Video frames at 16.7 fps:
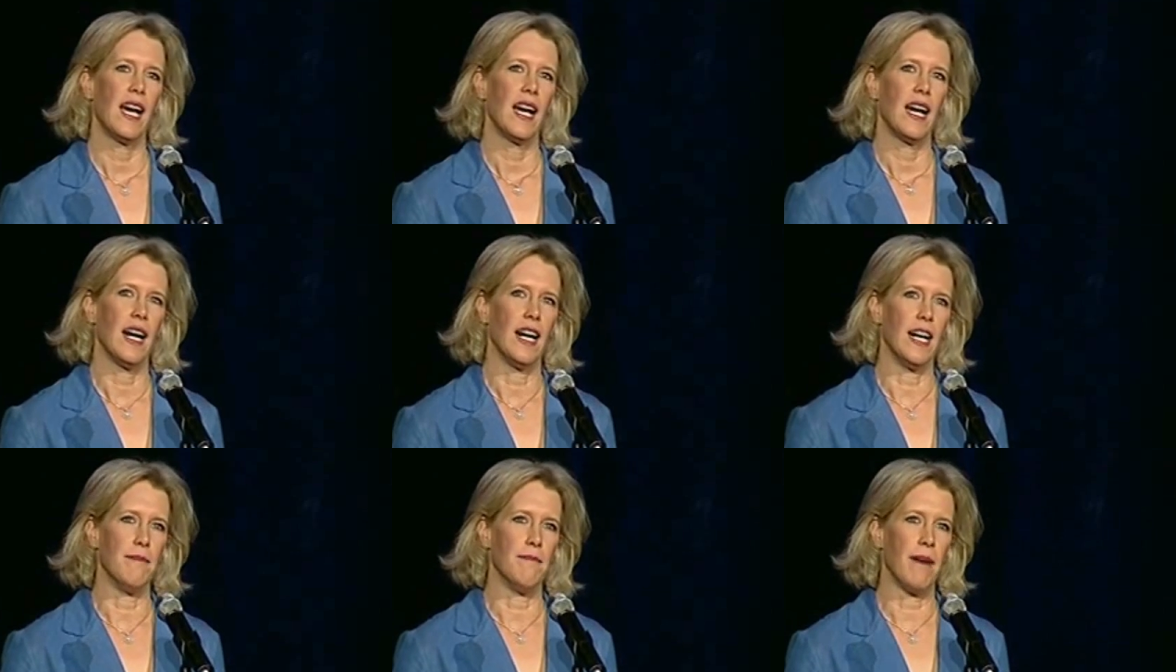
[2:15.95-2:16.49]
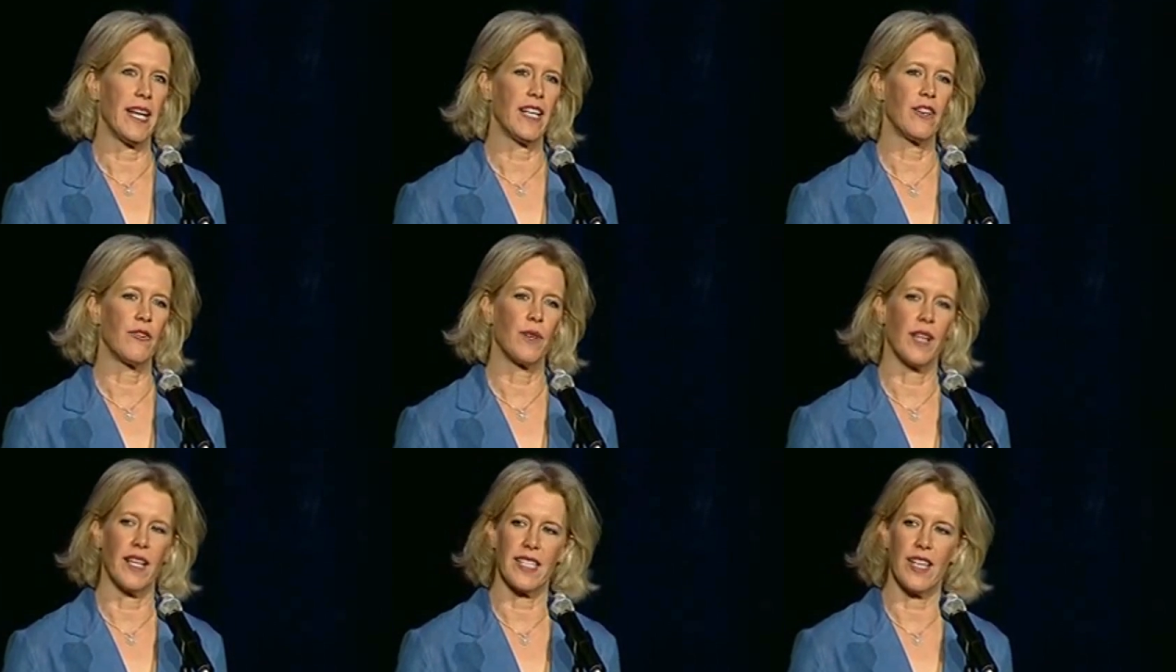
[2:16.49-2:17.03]
I didn't
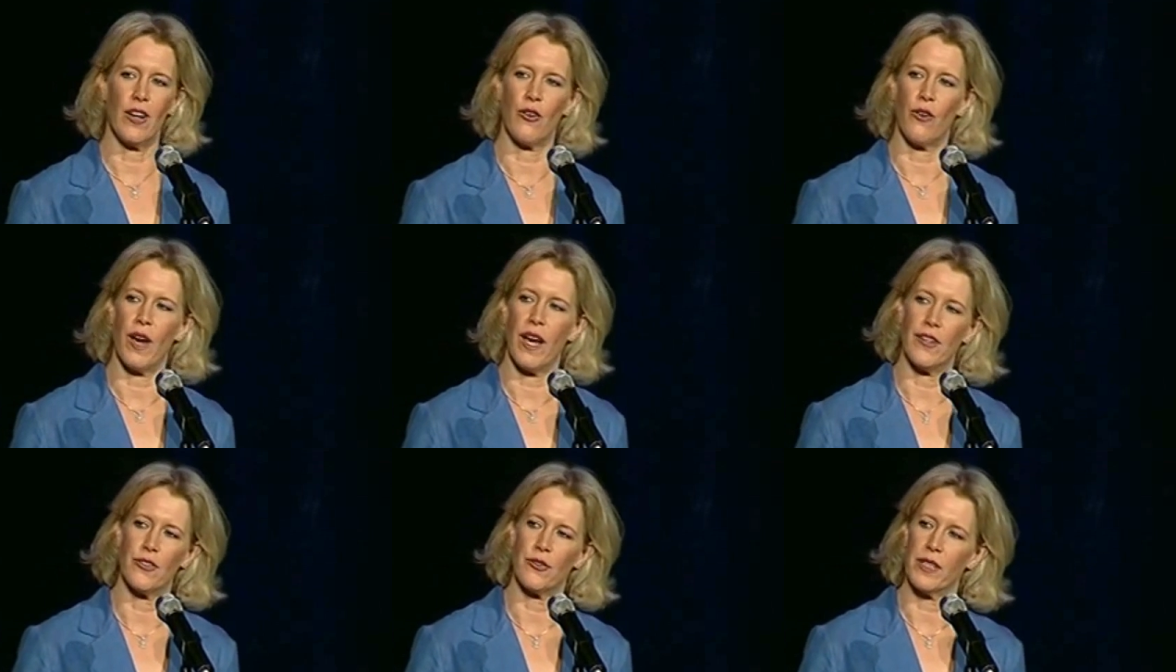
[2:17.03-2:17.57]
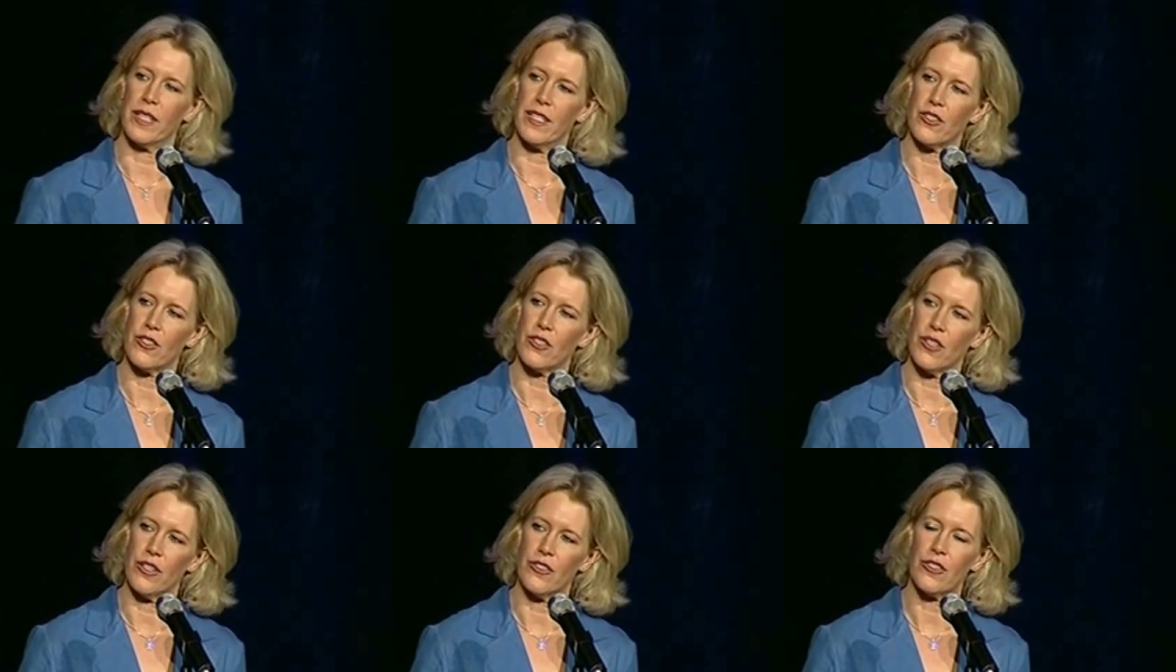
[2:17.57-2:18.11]
realize how gradually it
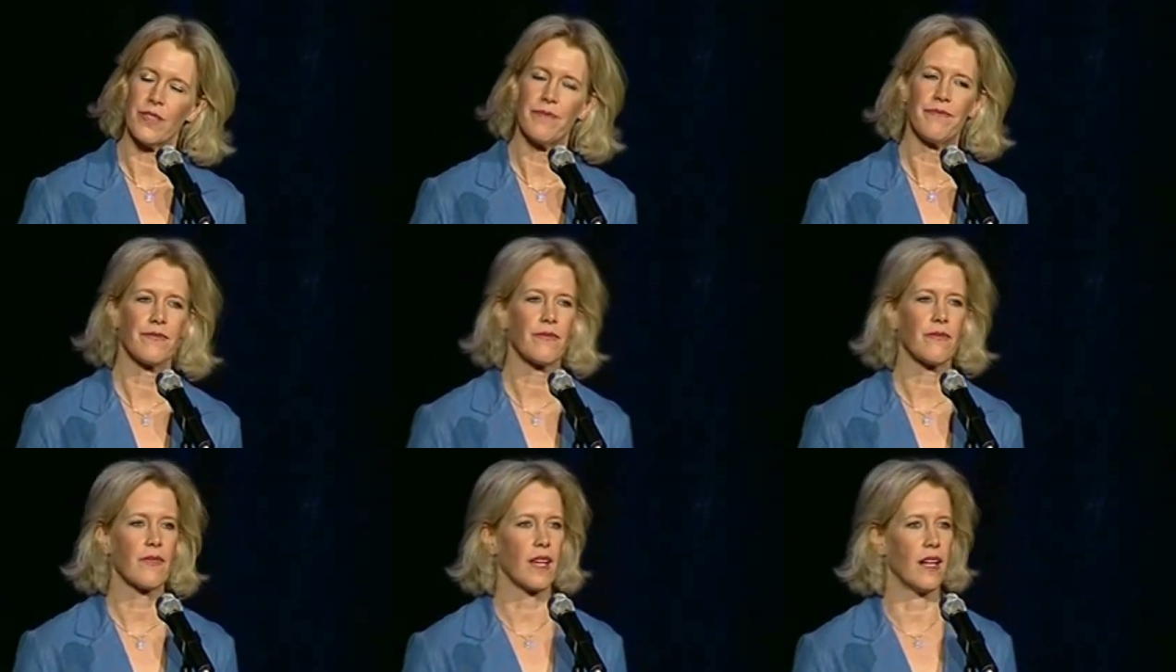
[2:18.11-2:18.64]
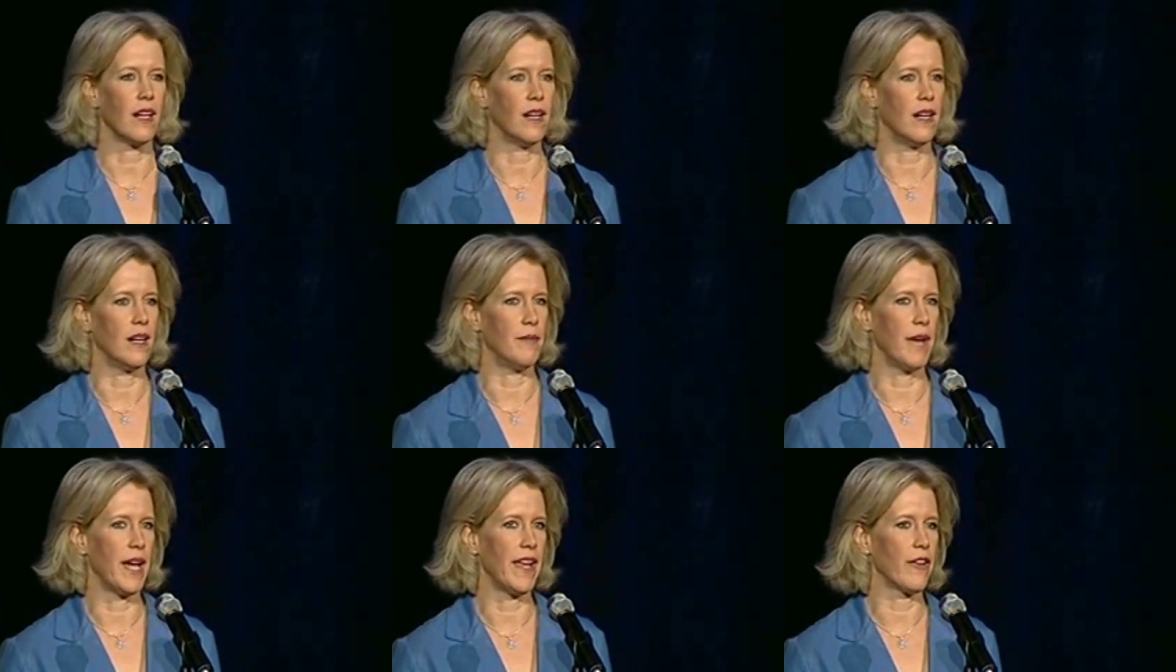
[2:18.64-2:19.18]
starts.
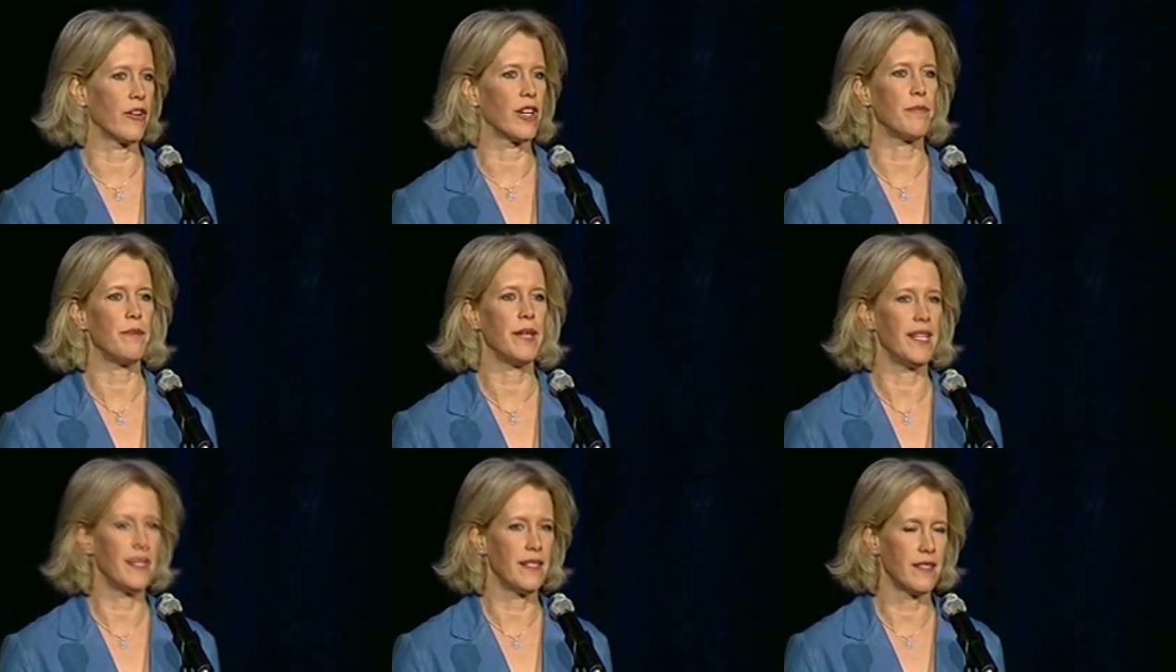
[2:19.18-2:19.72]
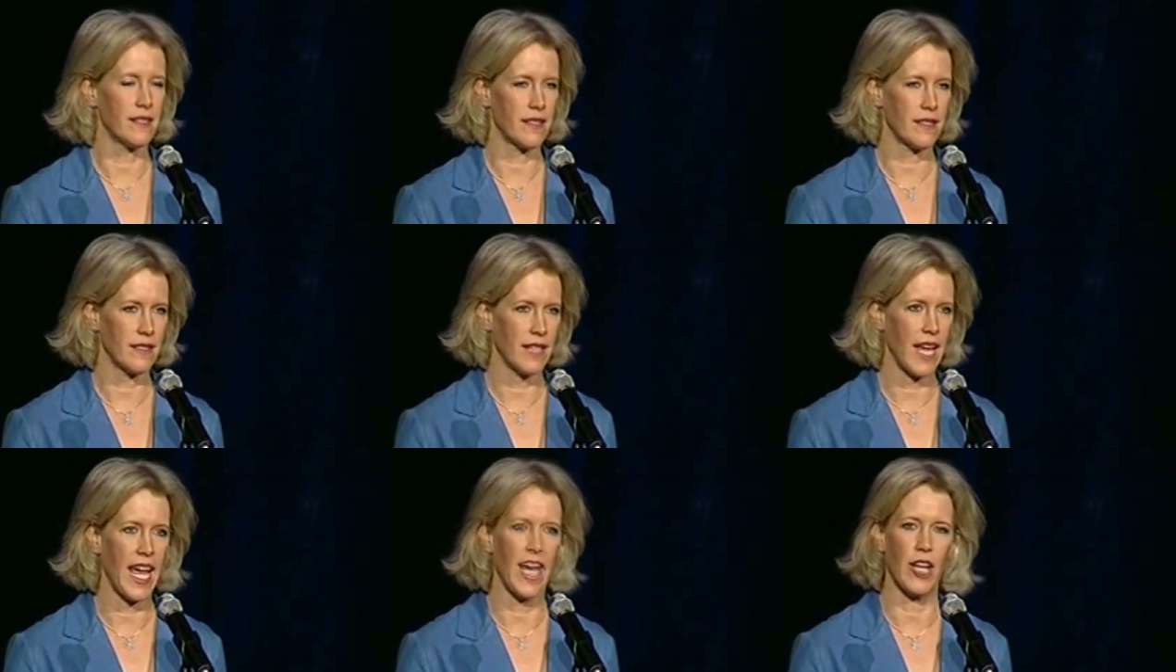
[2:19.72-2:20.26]
And there had
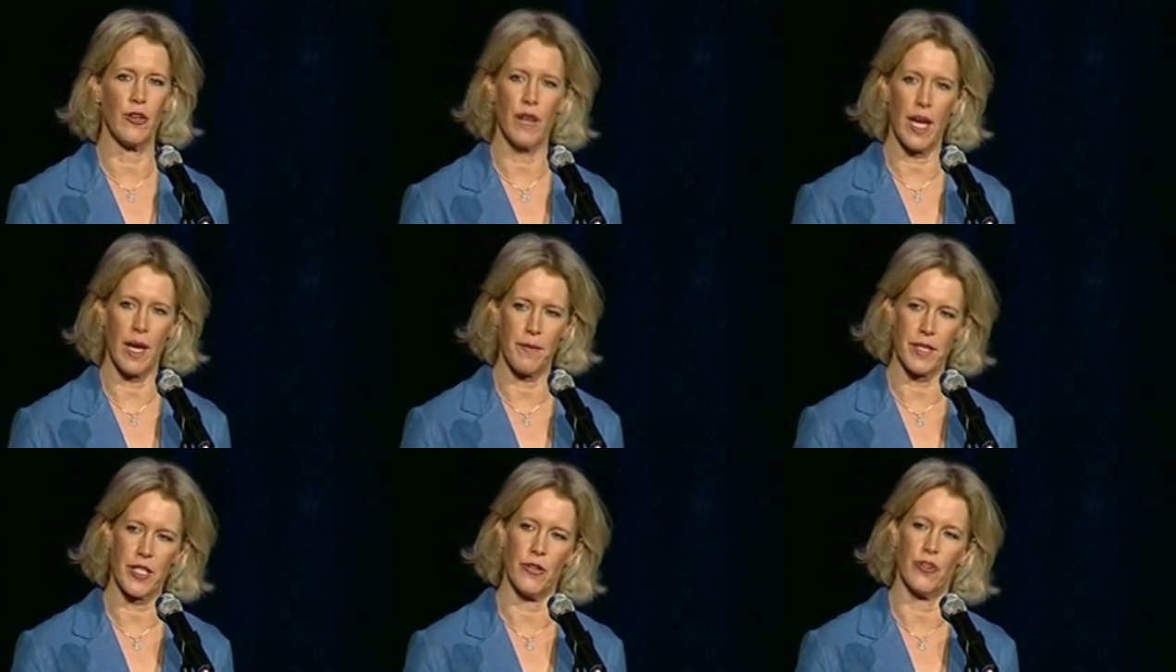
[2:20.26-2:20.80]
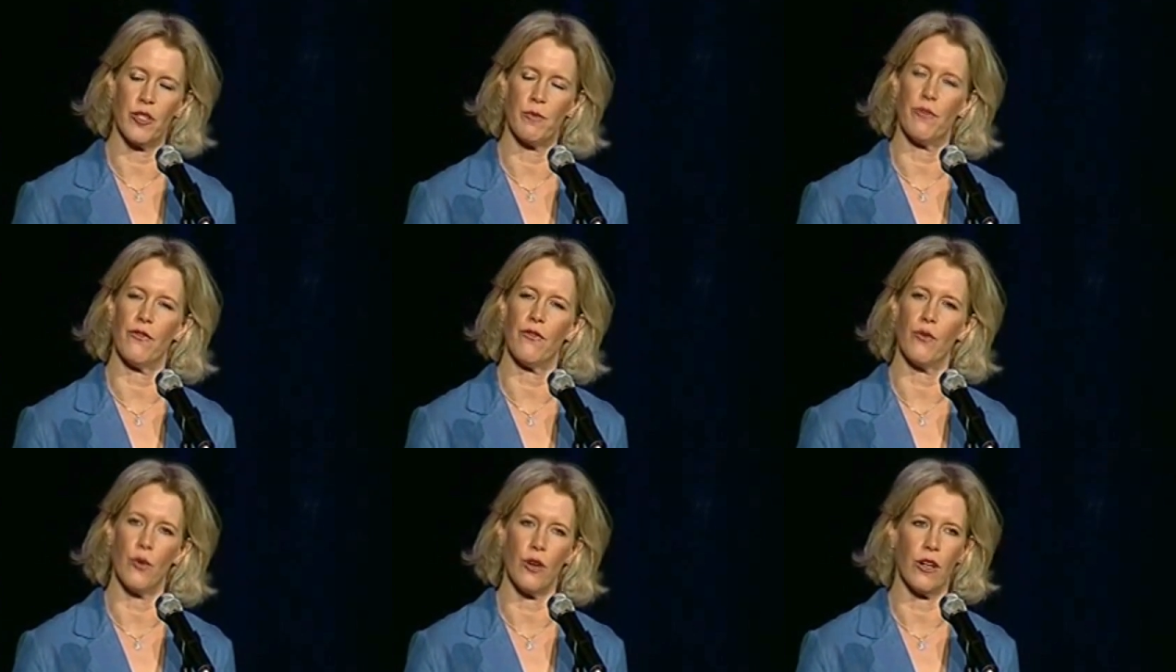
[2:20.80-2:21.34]
been angry episodes
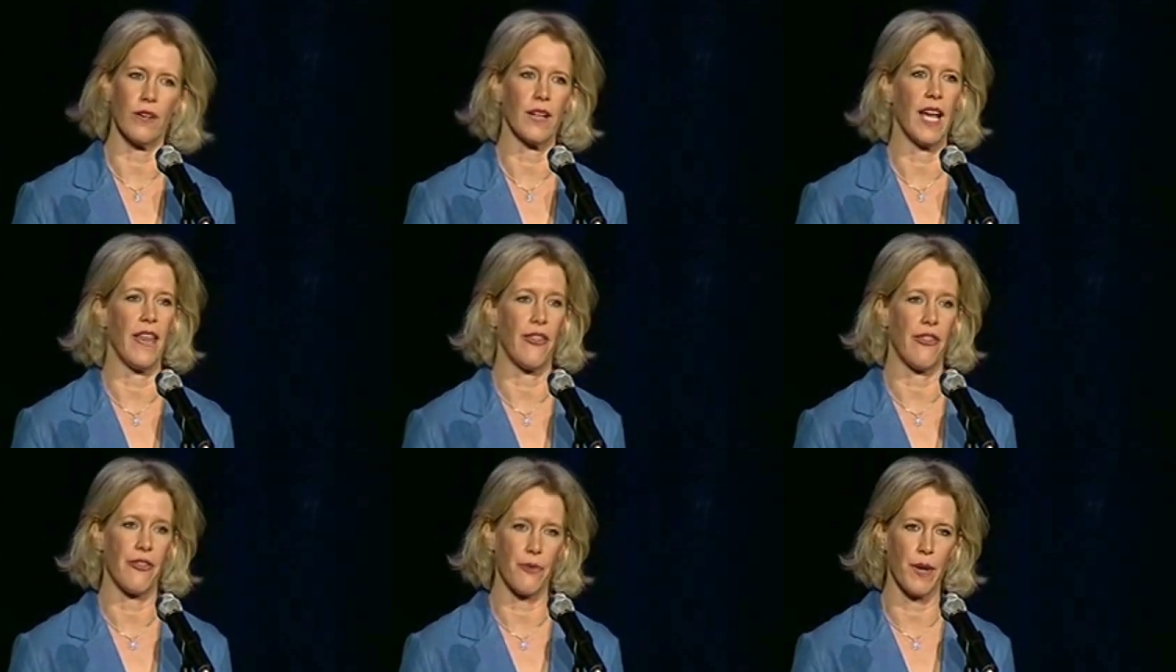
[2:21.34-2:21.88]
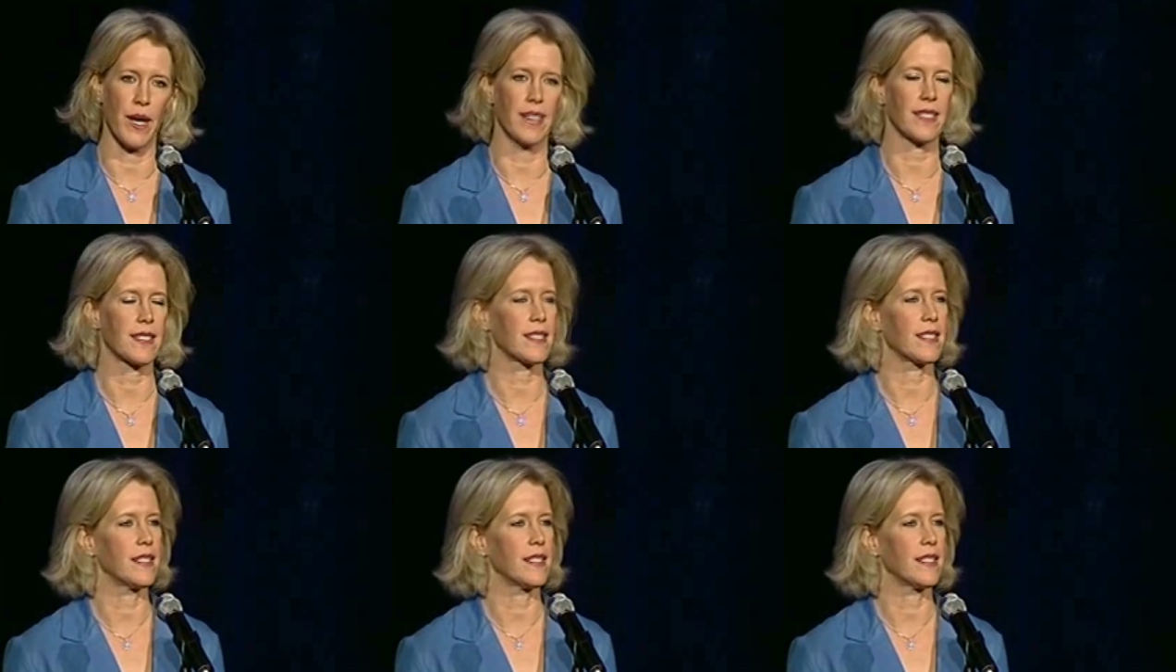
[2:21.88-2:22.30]
before and threats.